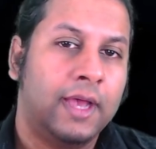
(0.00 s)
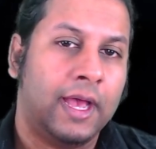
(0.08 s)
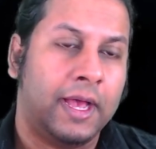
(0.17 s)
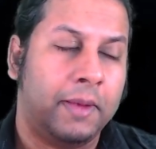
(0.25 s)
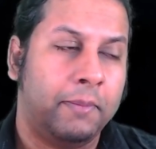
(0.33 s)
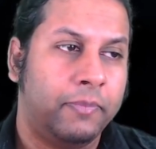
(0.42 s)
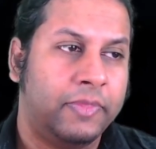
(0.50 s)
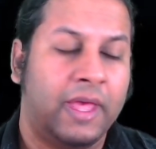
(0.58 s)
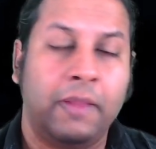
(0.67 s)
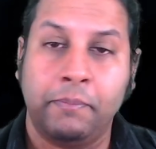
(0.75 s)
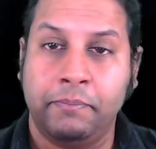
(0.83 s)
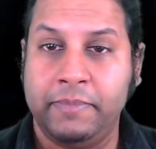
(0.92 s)

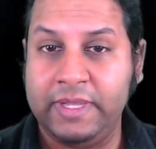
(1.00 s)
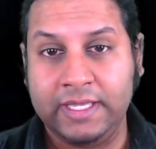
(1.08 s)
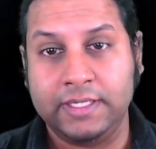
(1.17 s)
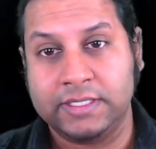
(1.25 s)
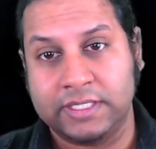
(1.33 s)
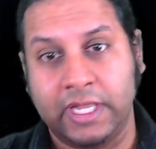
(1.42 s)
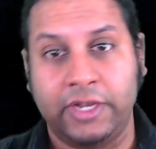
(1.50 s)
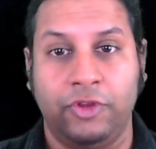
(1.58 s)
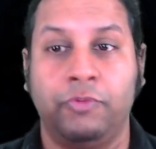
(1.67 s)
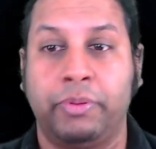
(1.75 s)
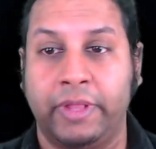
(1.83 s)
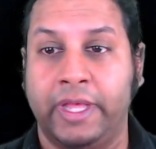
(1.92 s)
That means that
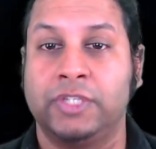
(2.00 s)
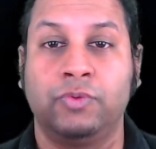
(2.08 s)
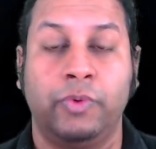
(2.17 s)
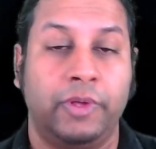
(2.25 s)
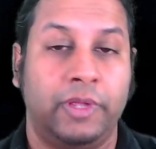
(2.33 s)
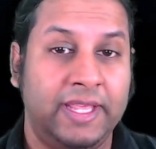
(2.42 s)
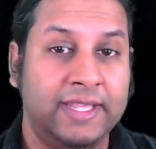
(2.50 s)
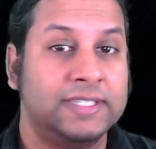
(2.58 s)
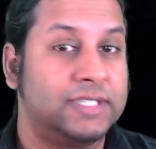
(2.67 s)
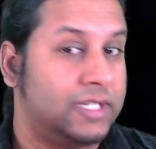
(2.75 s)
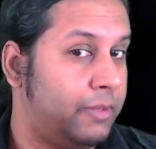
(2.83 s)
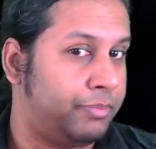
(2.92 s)
new players will
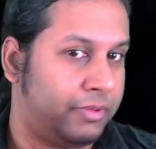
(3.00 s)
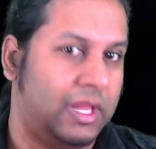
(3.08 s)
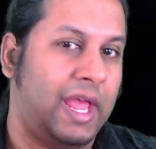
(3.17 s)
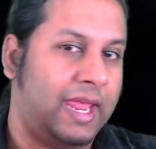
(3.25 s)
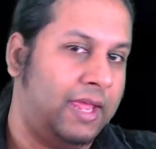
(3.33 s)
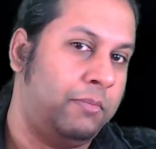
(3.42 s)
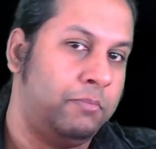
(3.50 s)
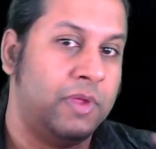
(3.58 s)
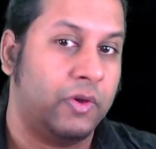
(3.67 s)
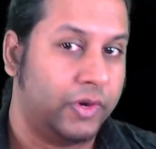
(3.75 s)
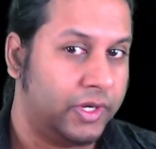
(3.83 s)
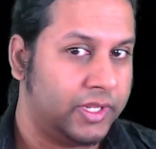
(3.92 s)
easily play
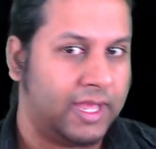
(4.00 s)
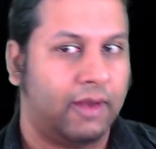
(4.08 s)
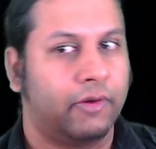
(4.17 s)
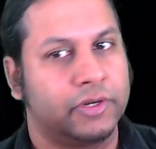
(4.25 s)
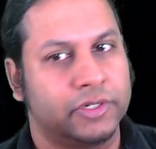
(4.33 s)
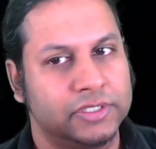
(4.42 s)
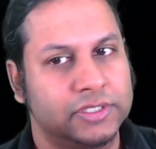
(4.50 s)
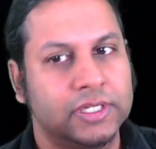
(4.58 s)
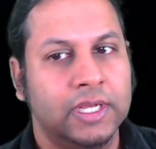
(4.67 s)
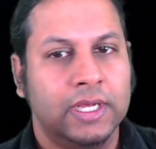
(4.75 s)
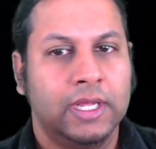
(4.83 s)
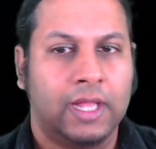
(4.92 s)
mirrored characters.
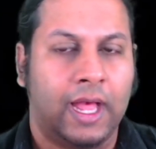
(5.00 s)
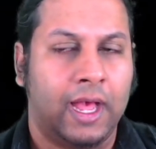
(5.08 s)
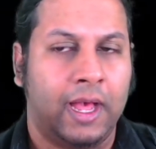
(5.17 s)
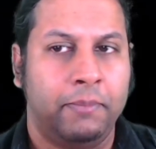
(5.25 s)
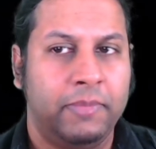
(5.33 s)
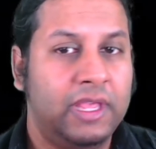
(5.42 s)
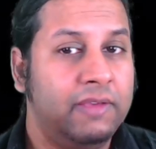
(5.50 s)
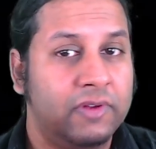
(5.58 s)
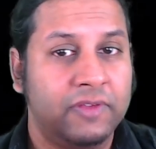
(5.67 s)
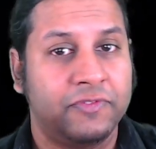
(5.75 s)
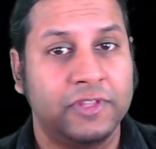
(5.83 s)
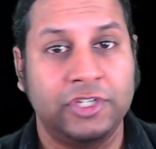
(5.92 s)
Even
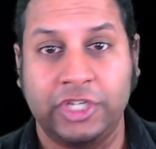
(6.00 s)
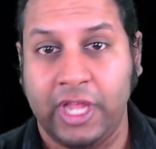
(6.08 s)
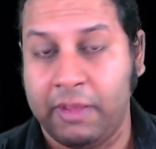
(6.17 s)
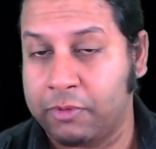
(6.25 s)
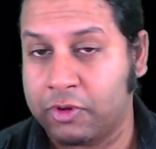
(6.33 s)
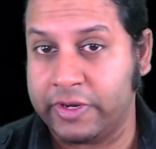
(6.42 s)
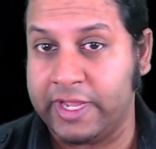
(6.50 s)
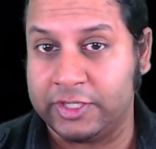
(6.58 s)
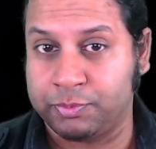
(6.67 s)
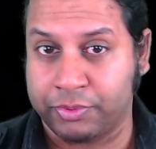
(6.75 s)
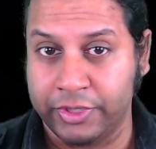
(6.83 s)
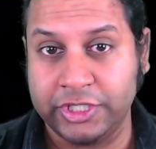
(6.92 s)
if the GM creates
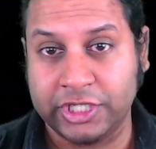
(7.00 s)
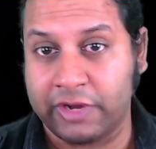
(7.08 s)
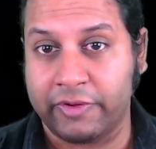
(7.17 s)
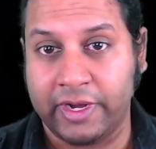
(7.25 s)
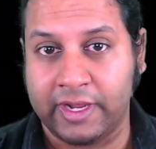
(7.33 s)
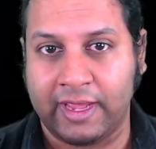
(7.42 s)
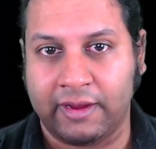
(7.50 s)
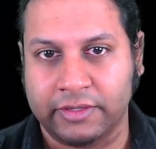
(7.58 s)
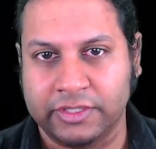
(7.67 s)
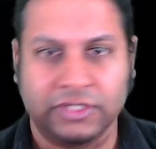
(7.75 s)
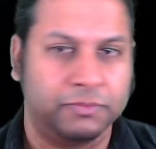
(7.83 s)
pre-generated characters